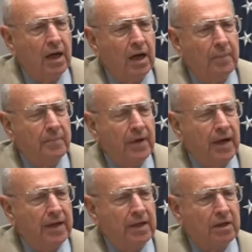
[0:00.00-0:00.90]

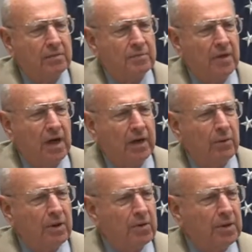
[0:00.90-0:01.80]
I think I
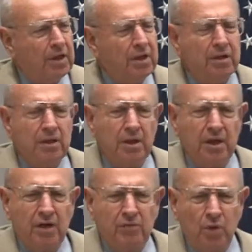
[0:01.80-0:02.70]
would only
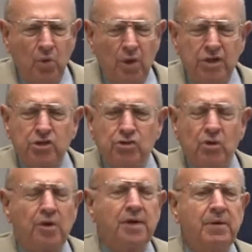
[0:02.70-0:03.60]
give you one
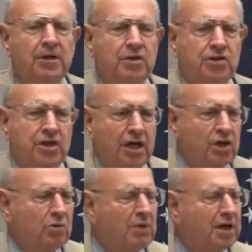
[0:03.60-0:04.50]
story about this.
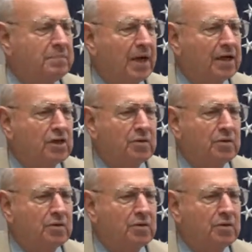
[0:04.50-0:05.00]
Take your mind back